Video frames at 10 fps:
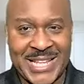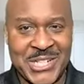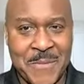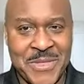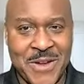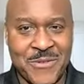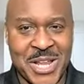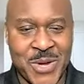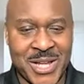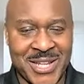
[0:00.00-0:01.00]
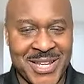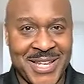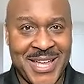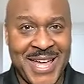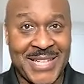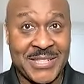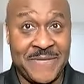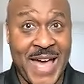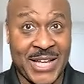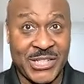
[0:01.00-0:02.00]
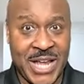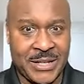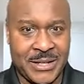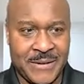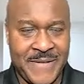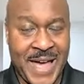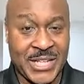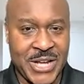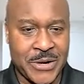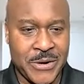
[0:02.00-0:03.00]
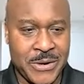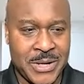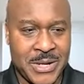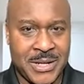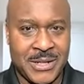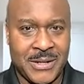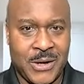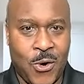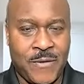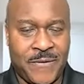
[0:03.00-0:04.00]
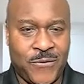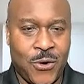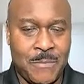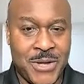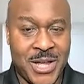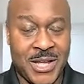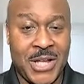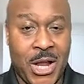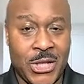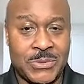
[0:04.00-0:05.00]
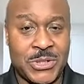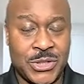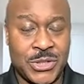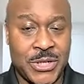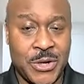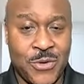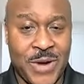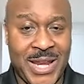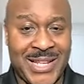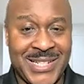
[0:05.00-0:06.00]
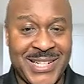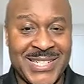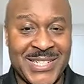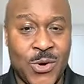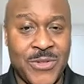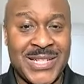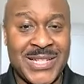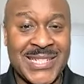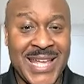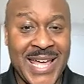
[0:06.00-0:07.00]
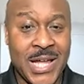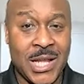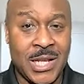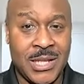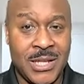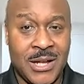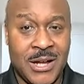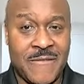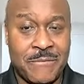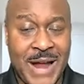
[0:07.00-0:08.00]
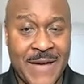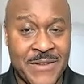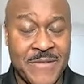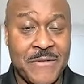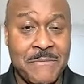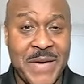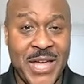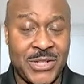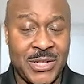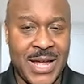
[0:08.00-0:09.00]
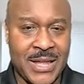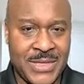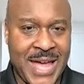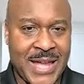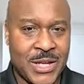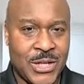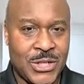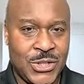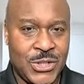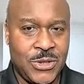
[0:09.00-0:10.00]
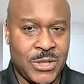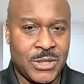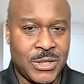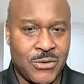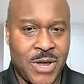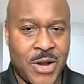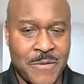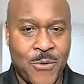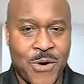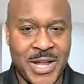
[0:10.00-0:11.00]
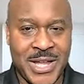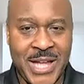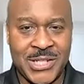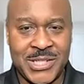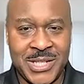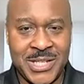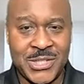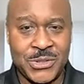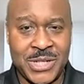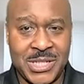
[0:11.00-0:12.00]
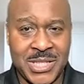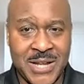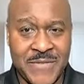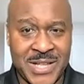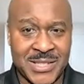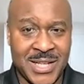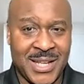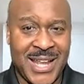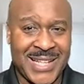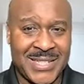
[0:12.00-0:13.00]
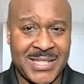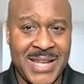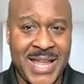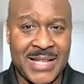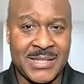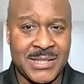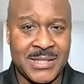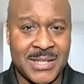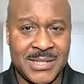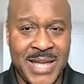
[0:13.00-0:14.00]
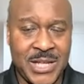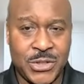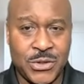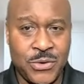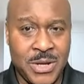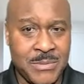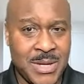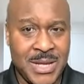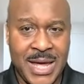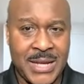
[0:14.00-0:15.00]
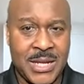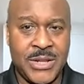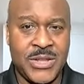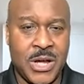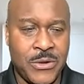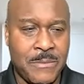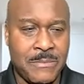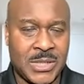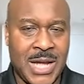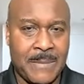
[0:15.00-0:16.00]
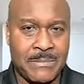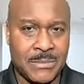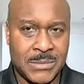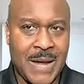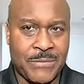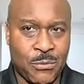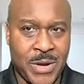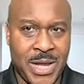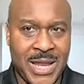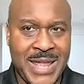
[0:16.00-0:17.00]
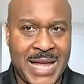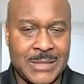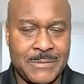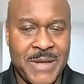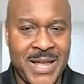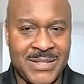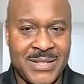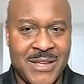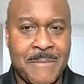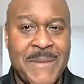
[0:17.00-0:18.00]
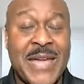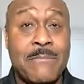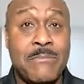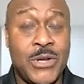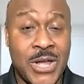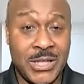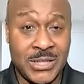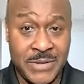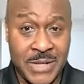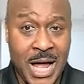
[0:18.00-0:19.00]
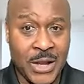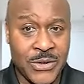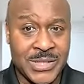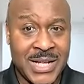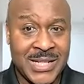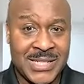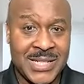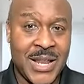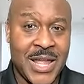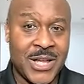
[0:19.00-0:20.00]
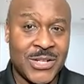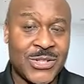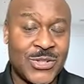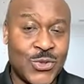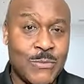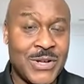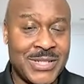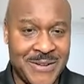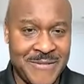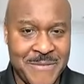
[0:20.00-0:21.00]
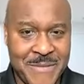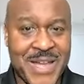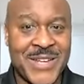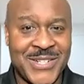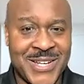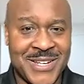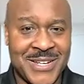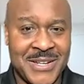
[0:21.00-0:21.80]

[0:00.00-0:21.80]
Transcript: to jump in there really quickly. Here's a fact checker. Over $4 billion was generated just on the sale of private information like that to the credit reporting agencies. So just think of this, LexisNexis, SageStream, and any of the other top three in that space made billions of dollars selling consumers information